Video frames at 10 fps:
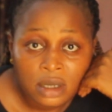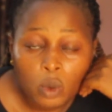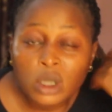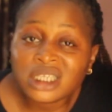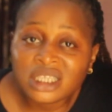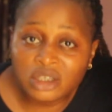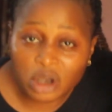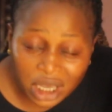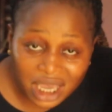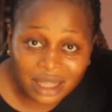What is
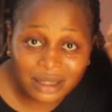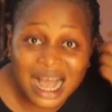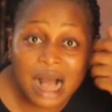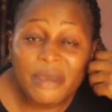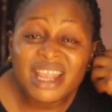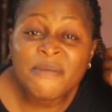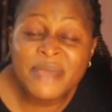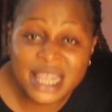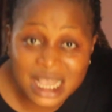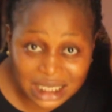your game? How many
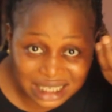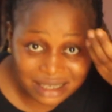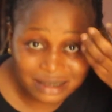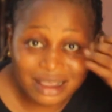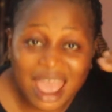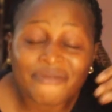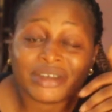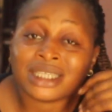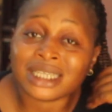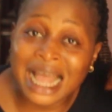minutes?
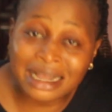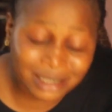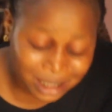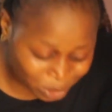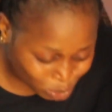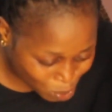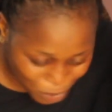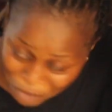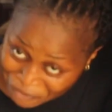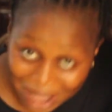Everything, it will
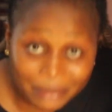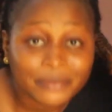be over.